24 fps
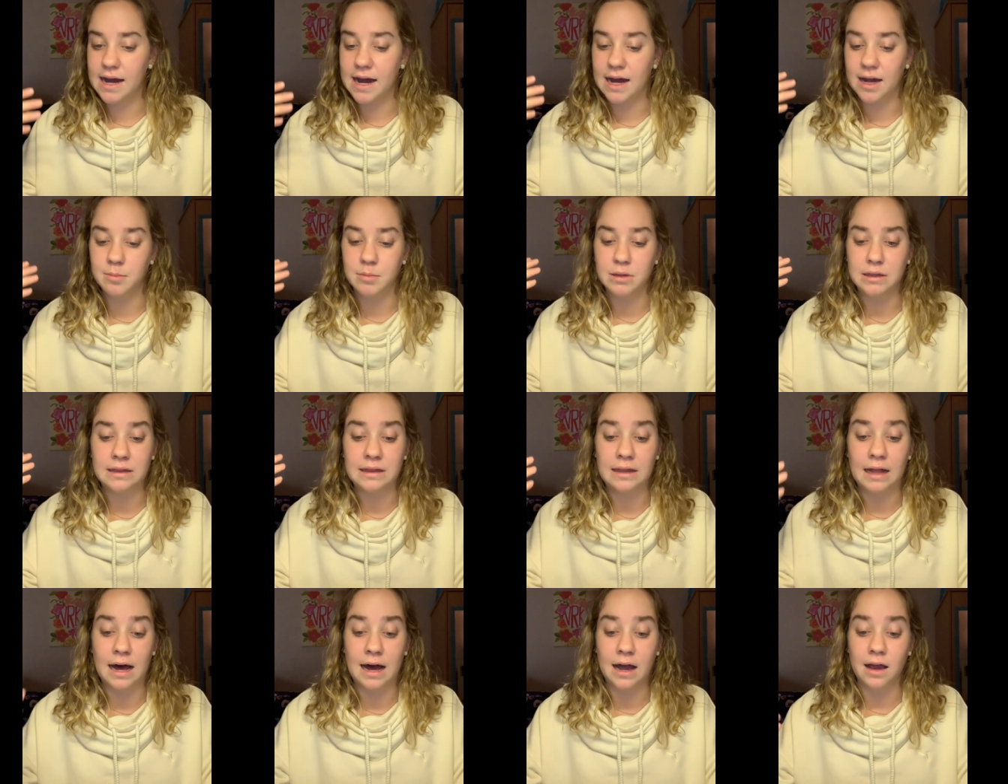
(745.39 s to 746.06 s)
I am
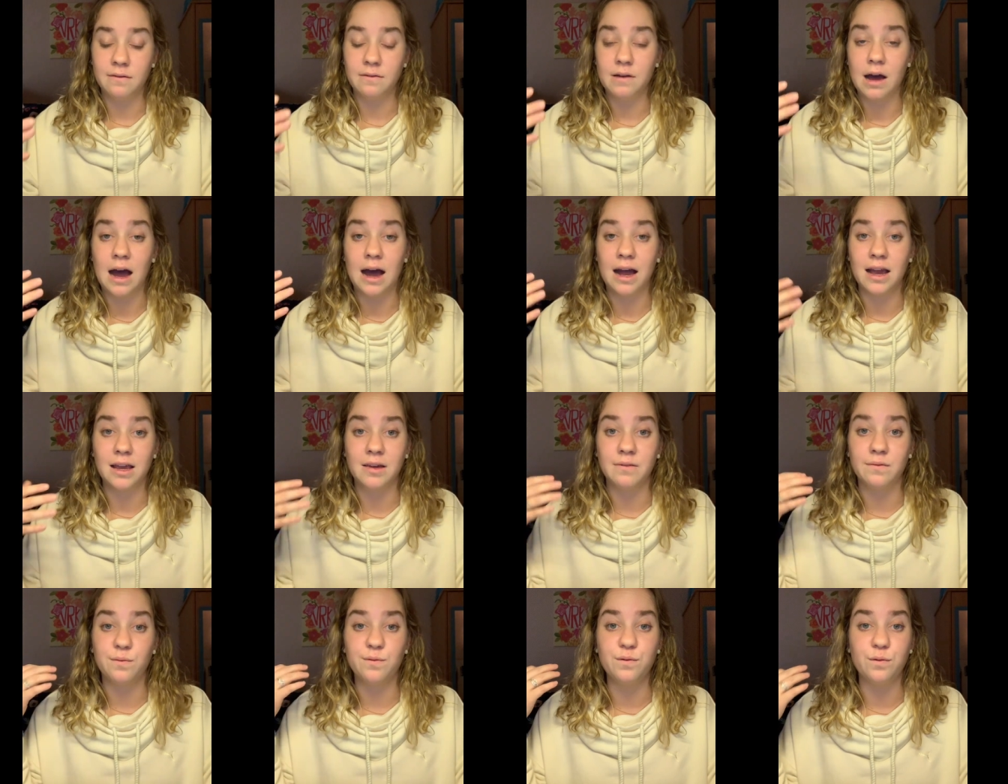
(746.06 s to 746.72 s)
alive,
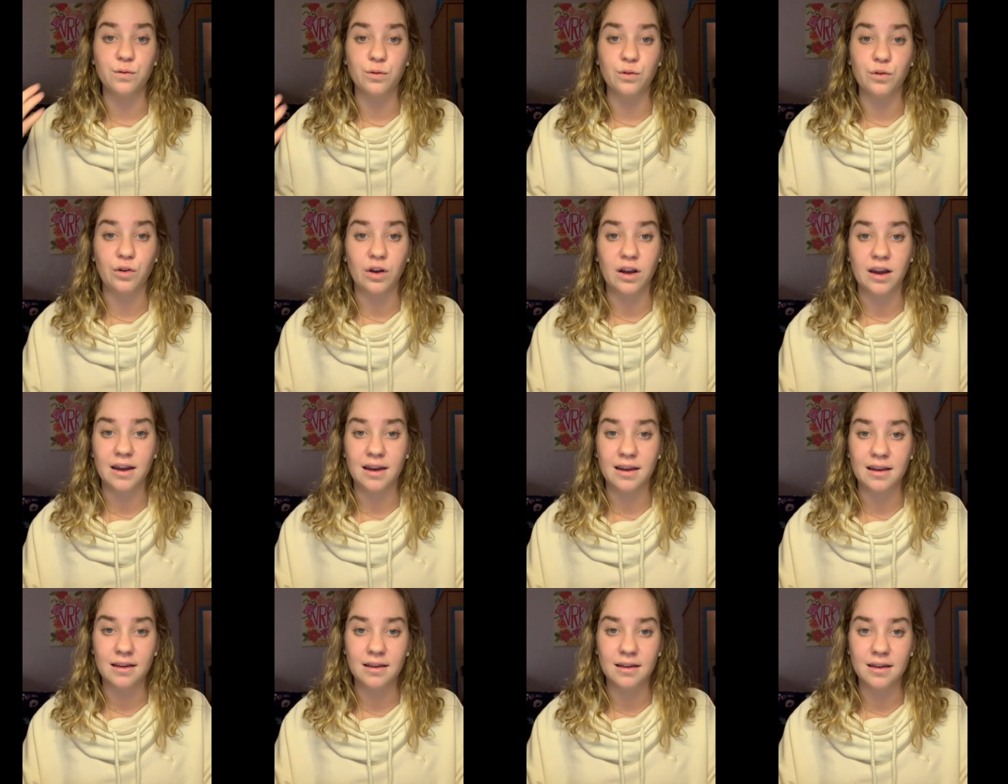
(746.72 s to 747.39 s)
I am
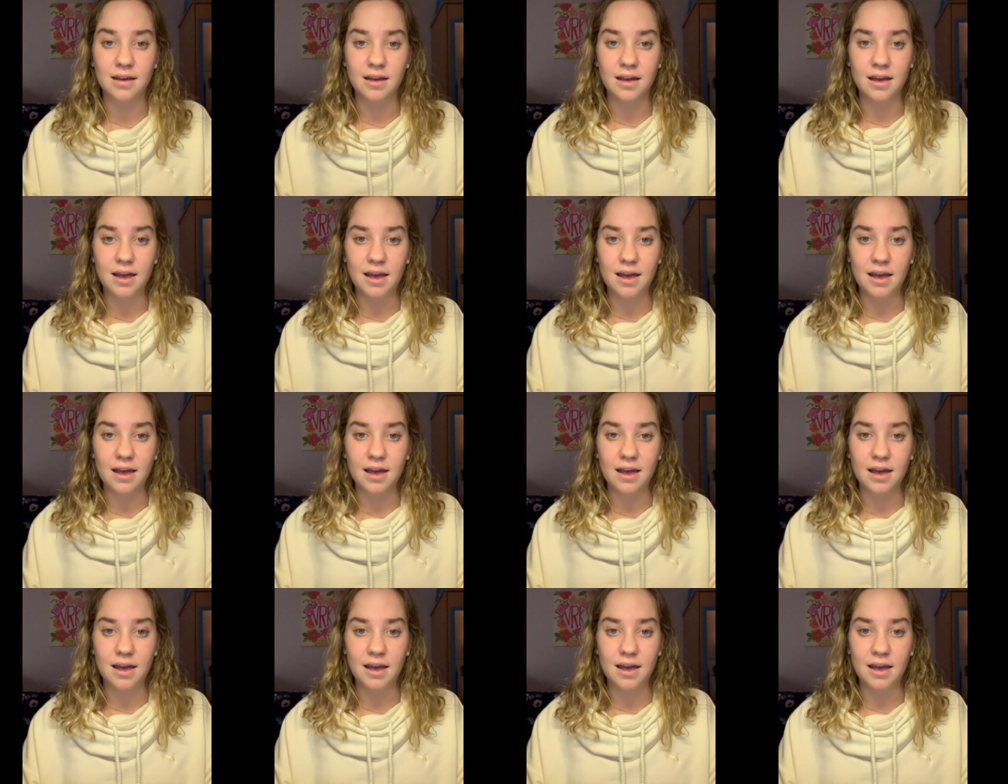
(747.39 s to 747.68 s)
free.